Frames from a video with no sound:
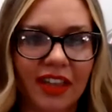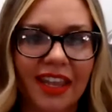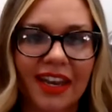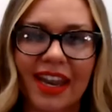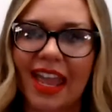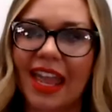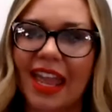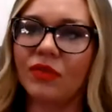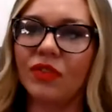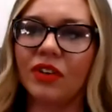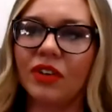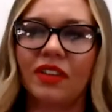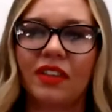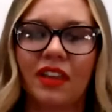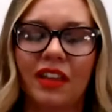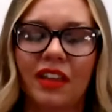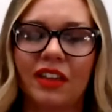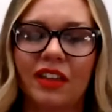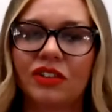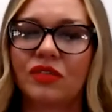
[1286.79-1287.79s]
and
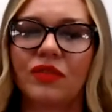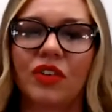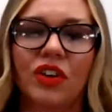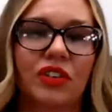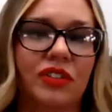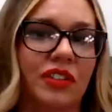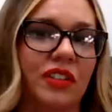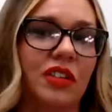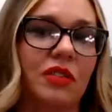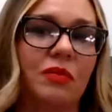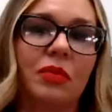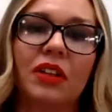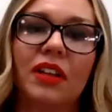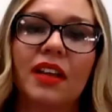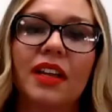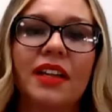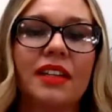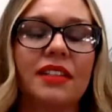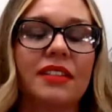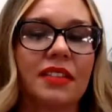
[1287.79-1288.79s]
everything else falls into
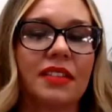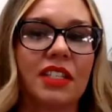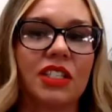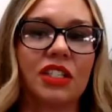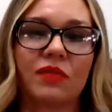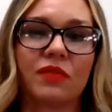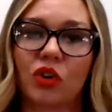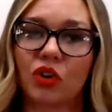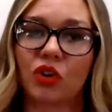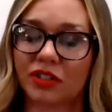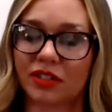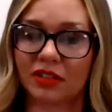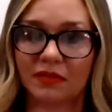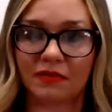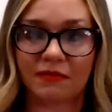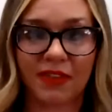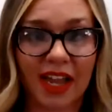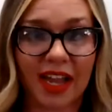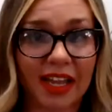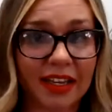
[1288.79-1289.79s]
place as far as the
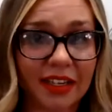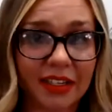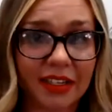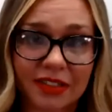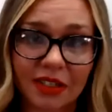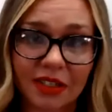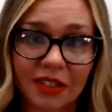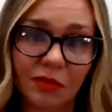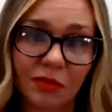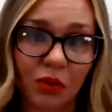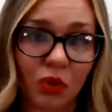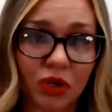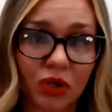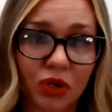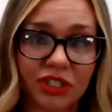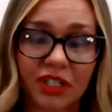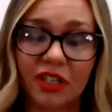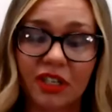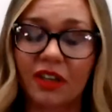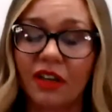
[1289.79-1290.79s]
financing
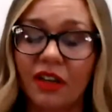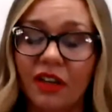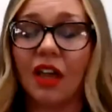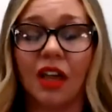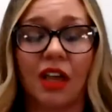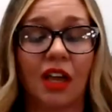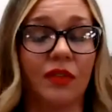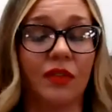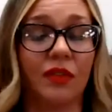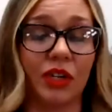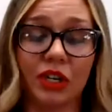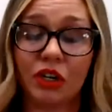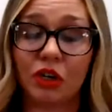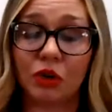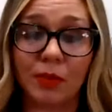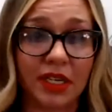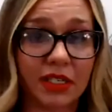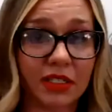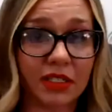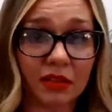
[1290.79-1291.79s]
portion of a
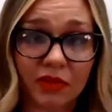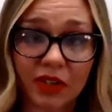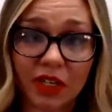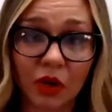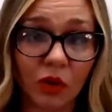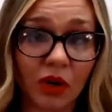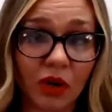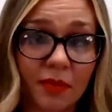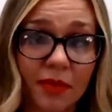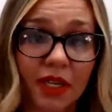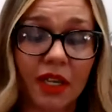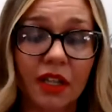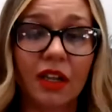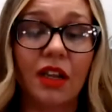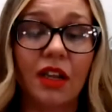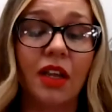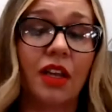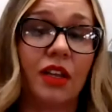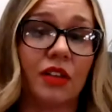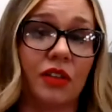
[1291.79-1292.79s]
new piece of equipment,
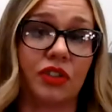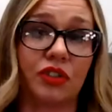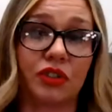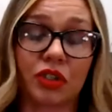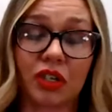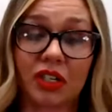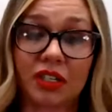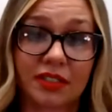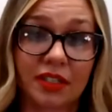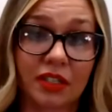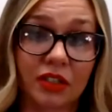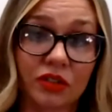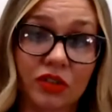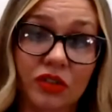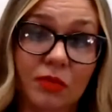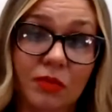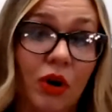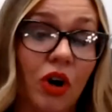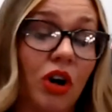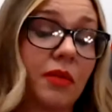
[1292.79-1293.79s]
the truck sales
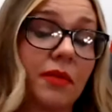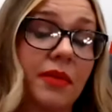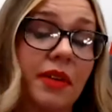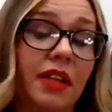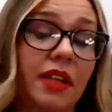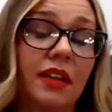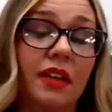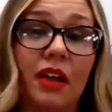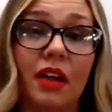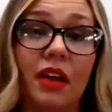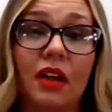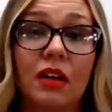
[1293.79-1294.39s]
department,